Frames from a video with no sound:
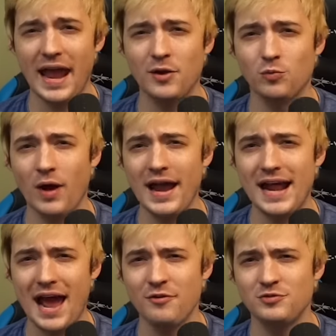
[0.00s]
And right
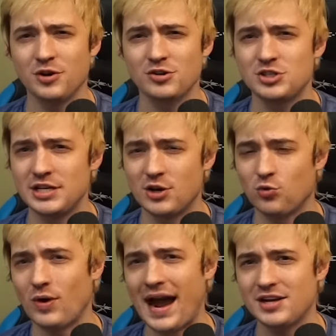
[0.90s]
after she
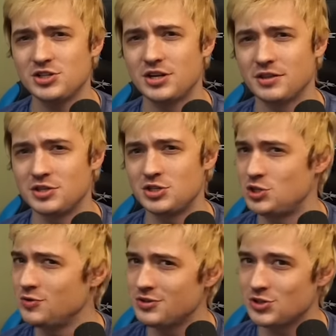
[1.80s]
crashed the
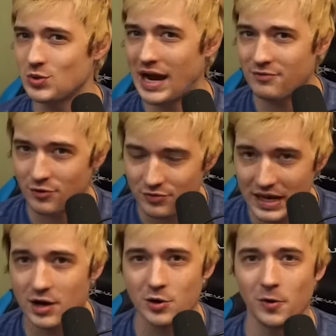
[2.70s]
student driver
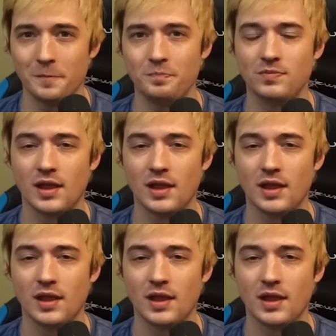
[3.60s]
vehicle,